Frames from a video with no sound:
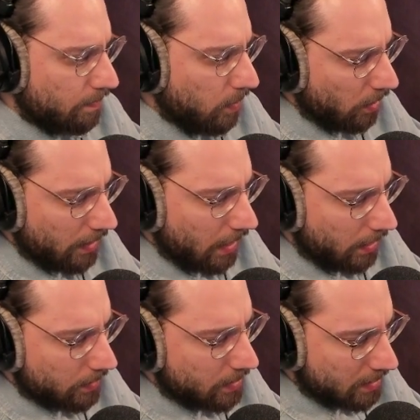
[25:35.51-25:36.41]
blocking
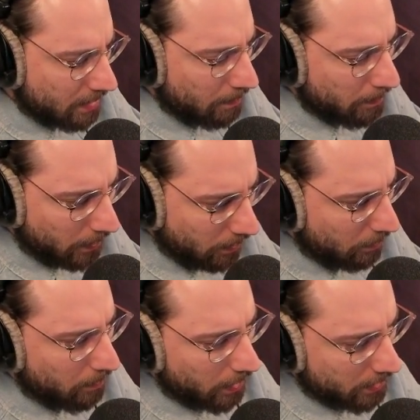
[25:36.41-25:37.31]
out
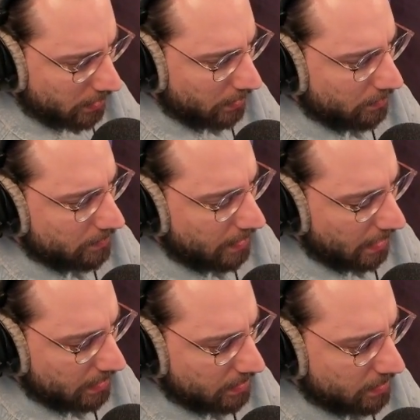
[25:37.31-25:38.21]
simple particle
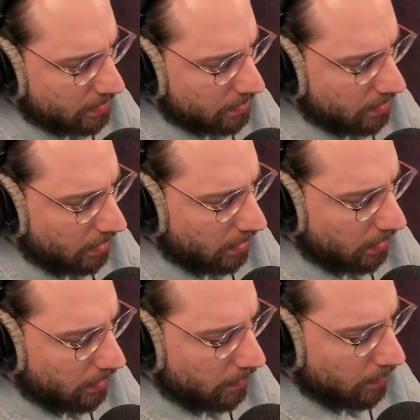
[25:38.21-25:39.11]
effects
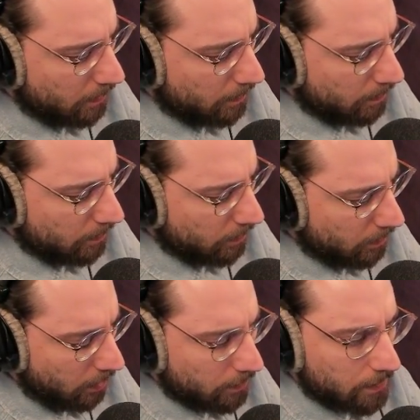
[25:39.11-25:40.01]

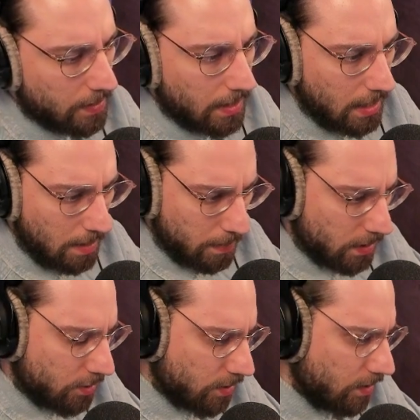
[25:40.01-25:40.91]
of the game
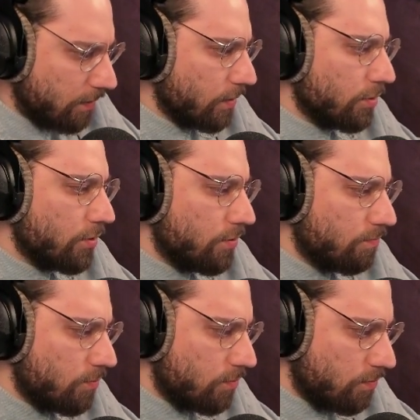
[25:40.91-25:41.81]
engine of
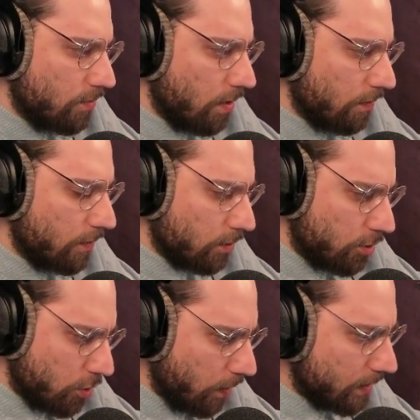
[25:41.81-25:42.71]
your
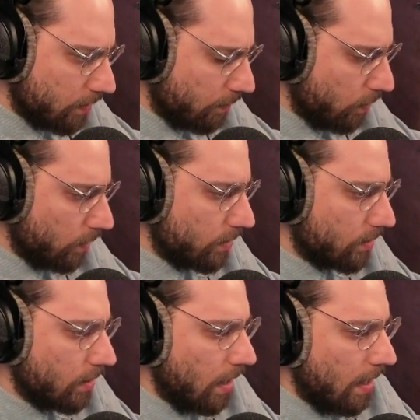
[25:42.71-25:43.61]
choice, of course.